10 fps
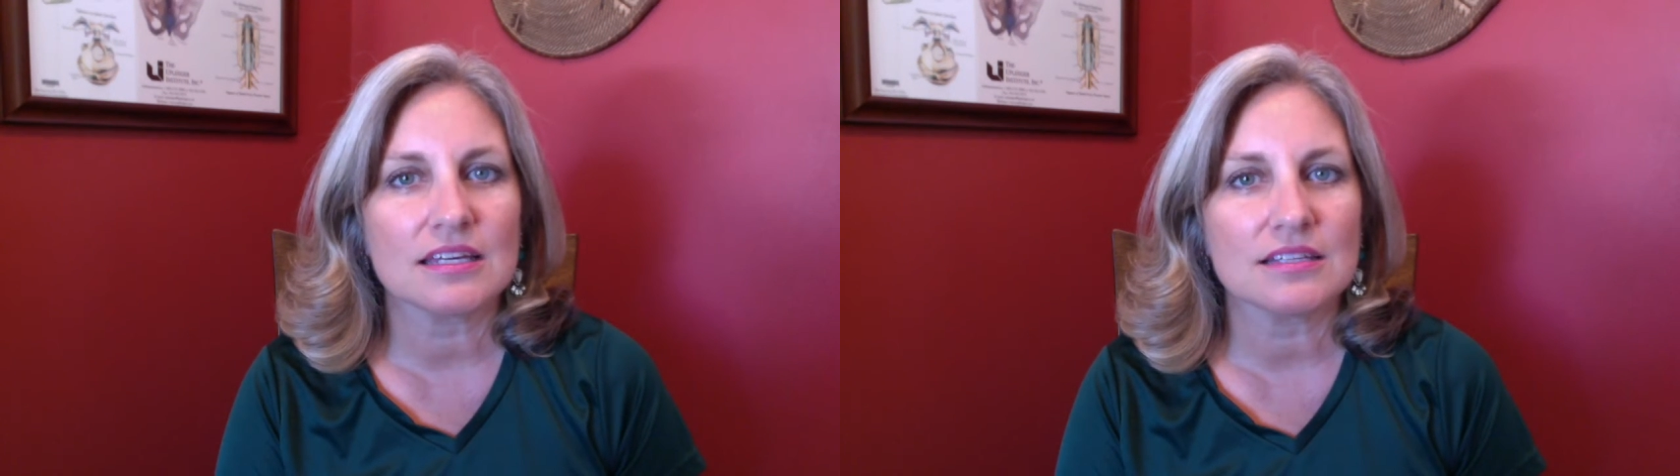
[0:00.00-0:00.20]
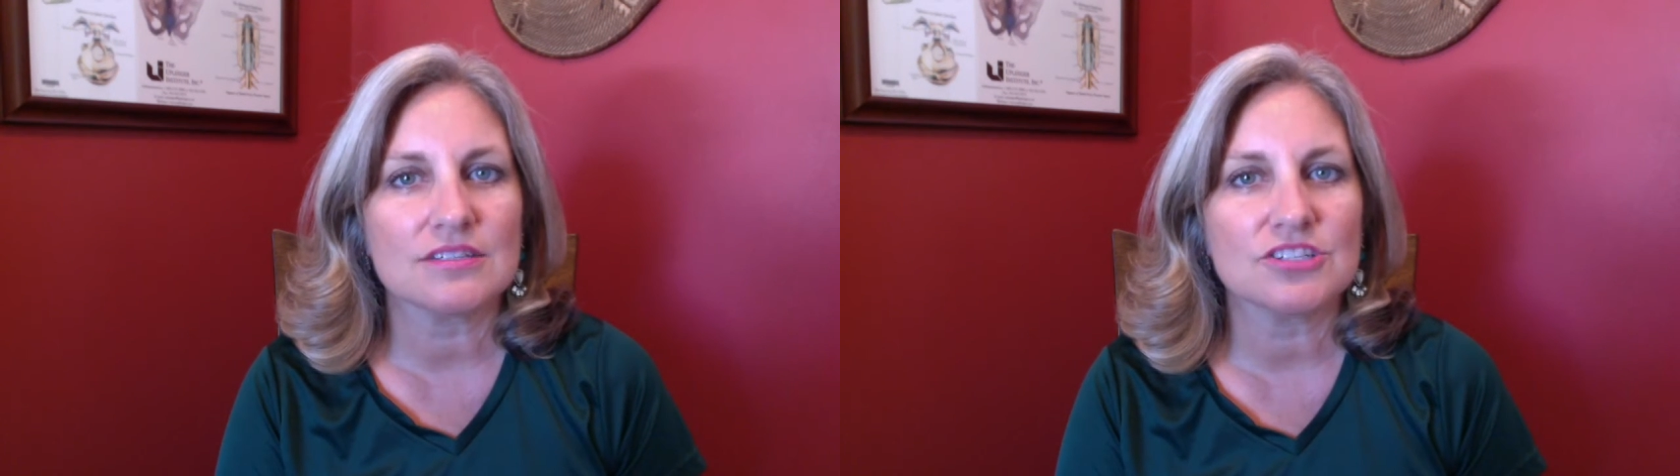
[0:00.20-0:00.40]

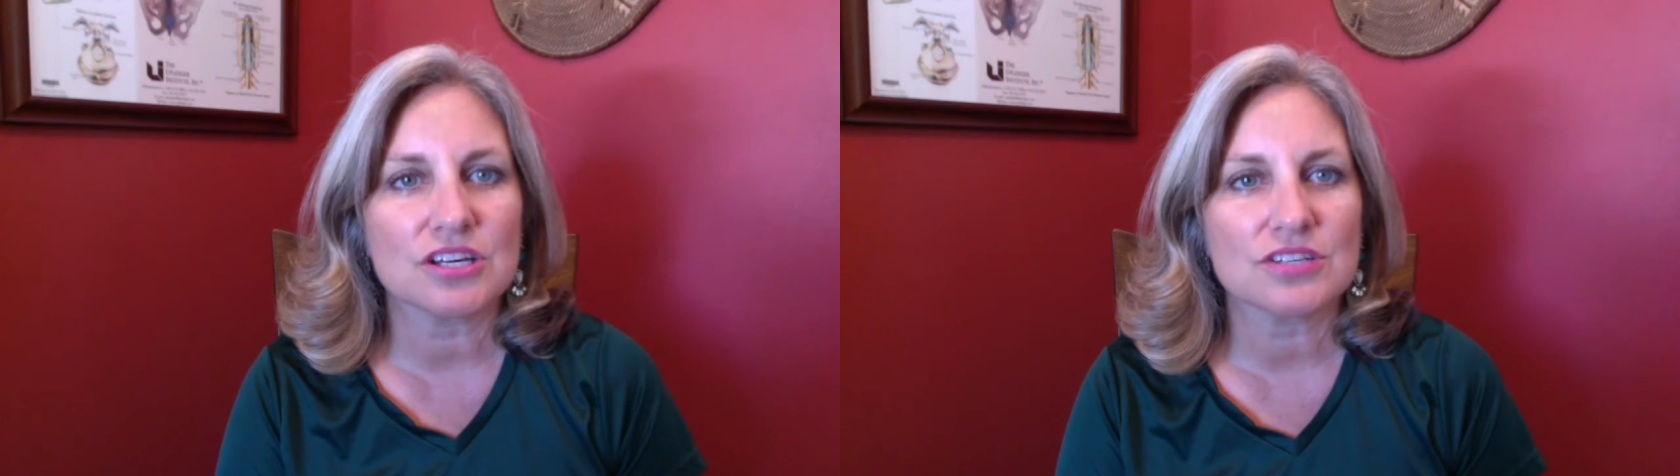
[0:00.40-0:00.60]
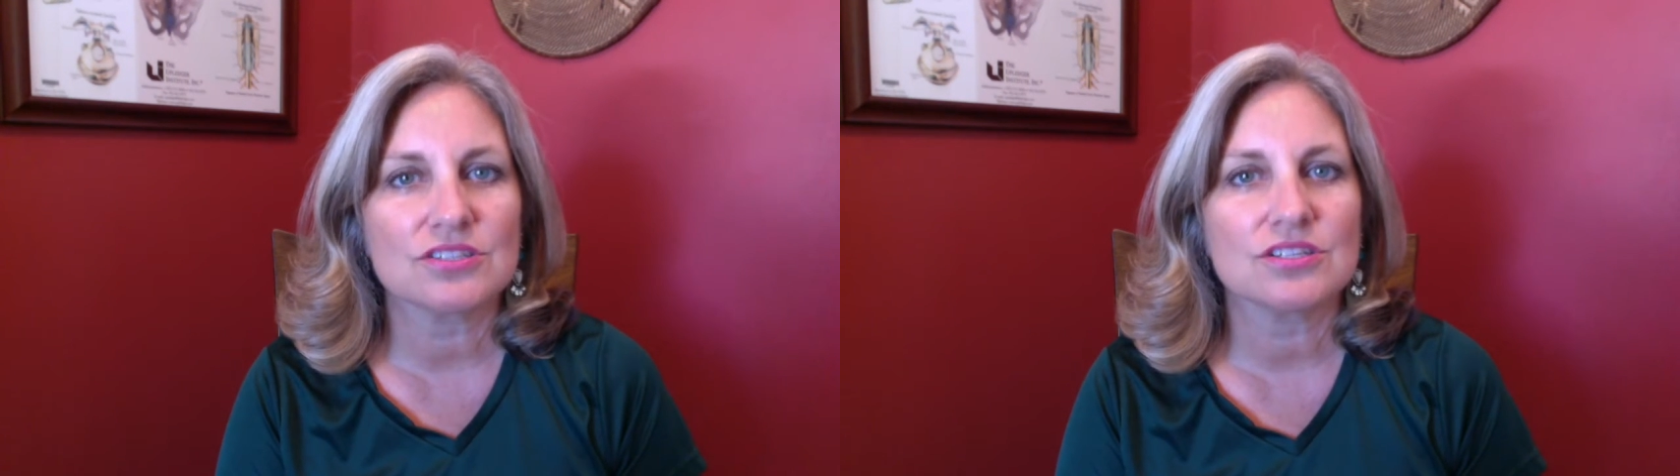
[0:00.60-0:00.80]
is
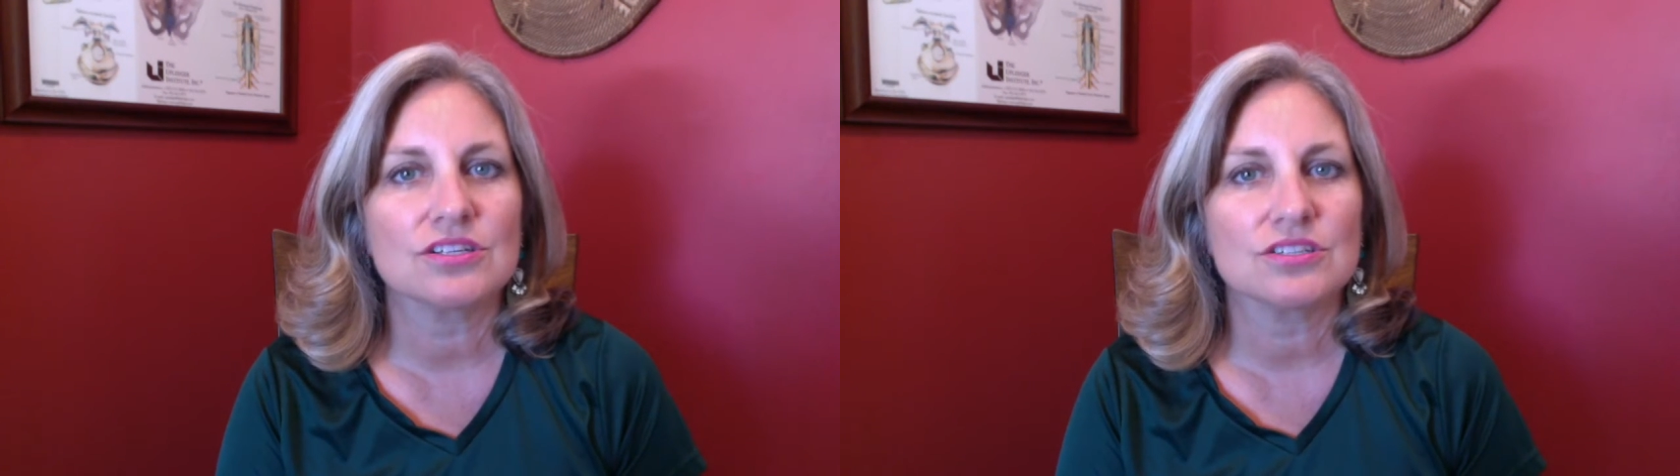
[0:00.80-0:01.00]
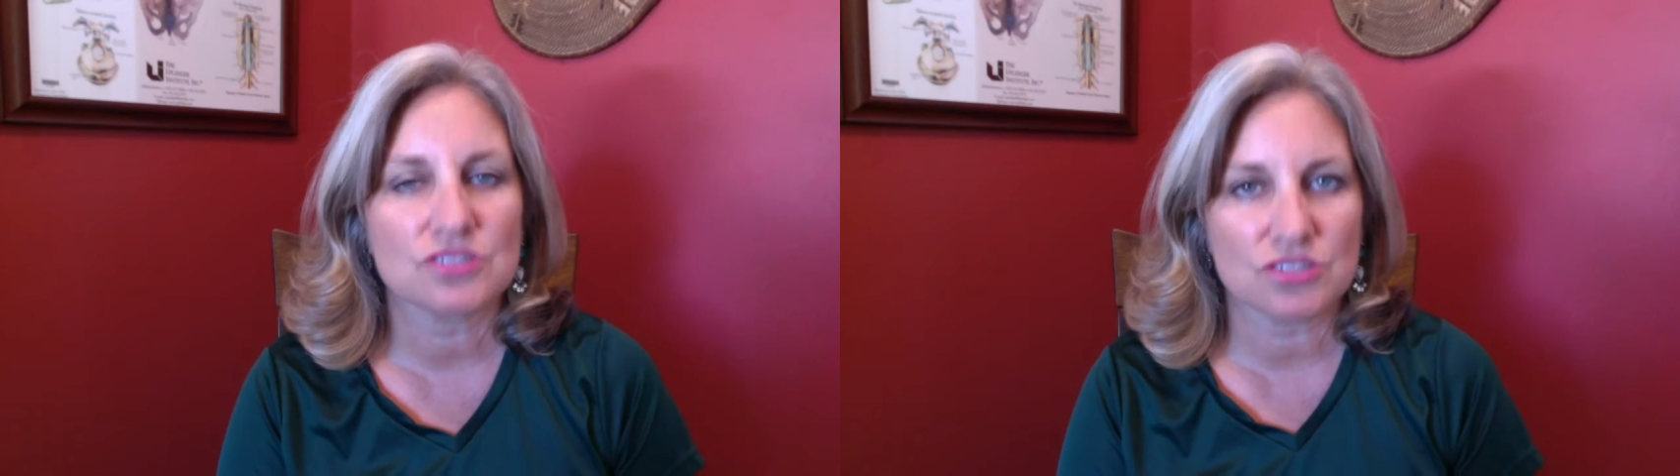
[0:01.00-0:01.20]
just
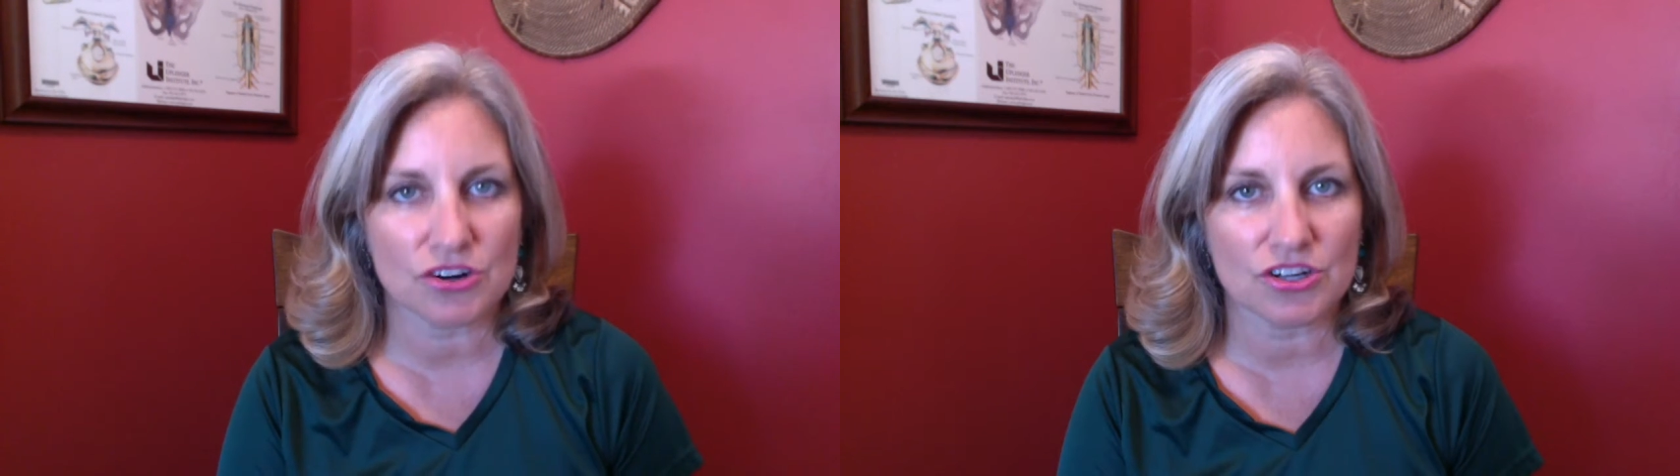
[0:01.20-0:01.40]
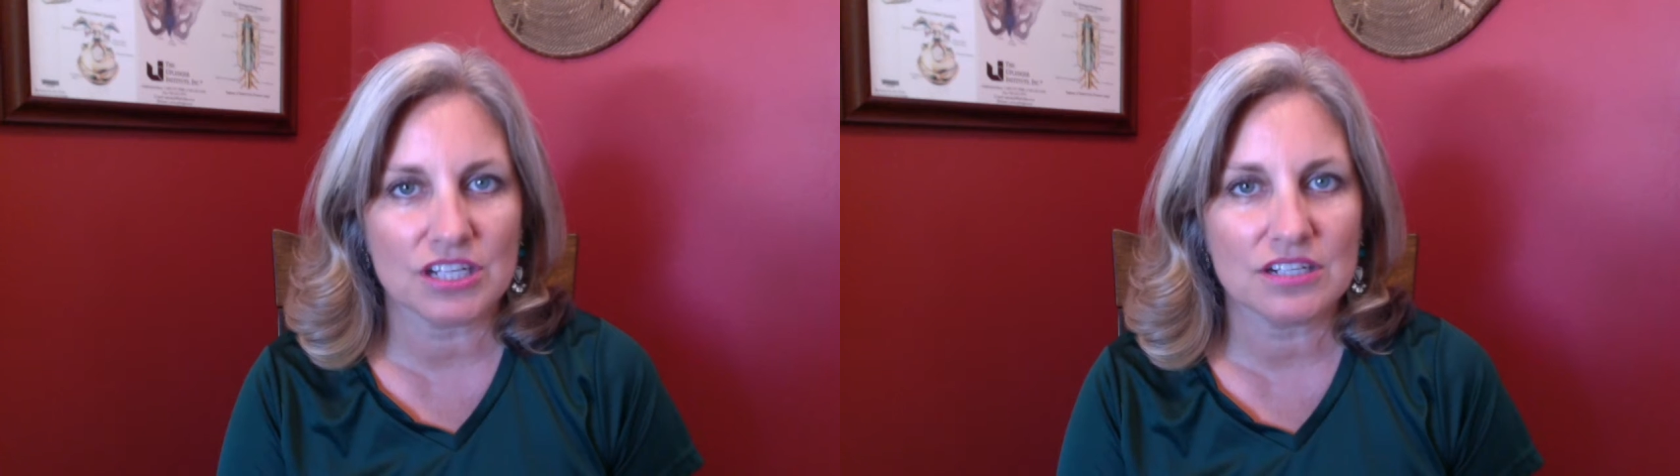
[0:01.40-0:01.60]

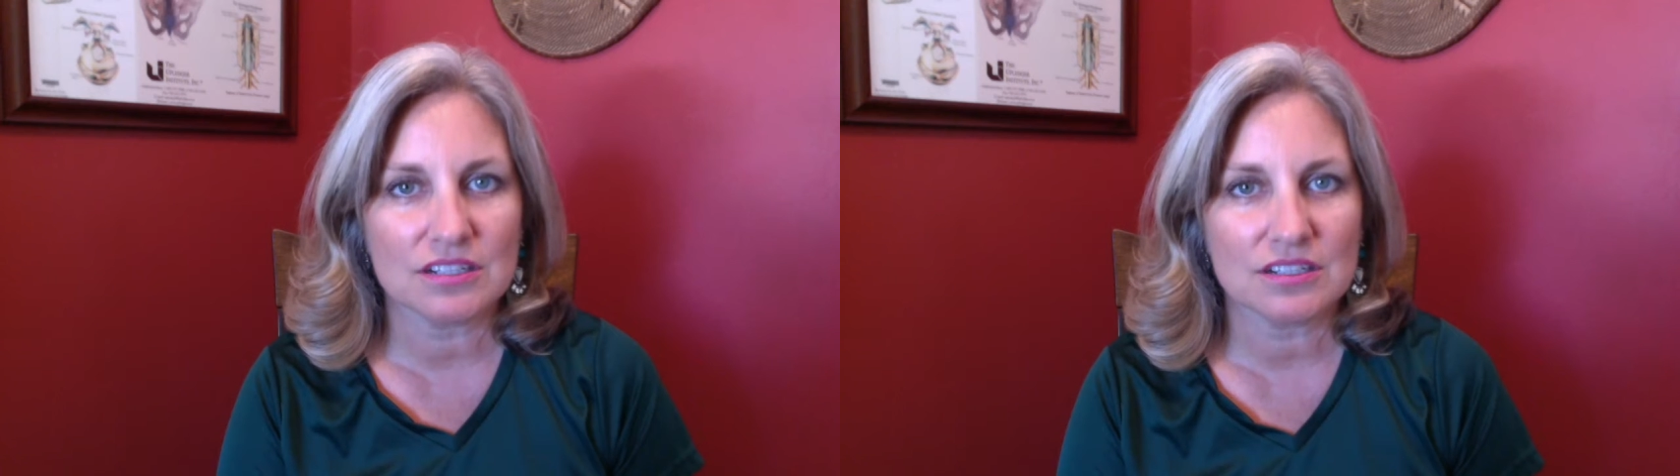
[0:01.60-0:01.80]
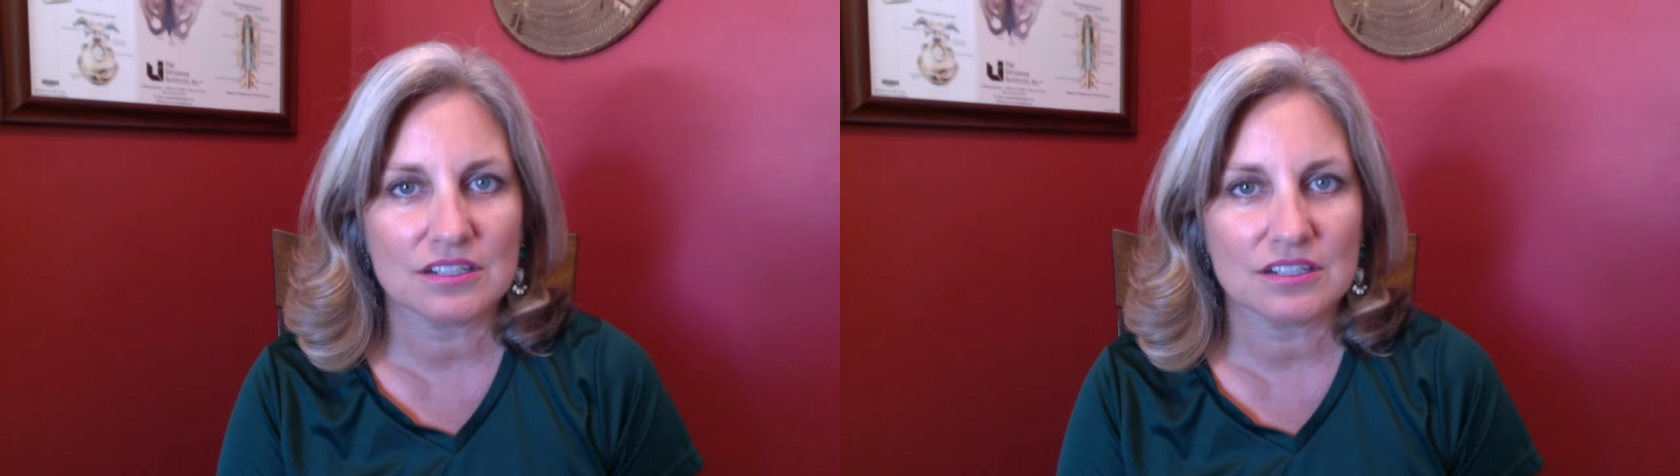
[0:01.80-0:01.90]
starting,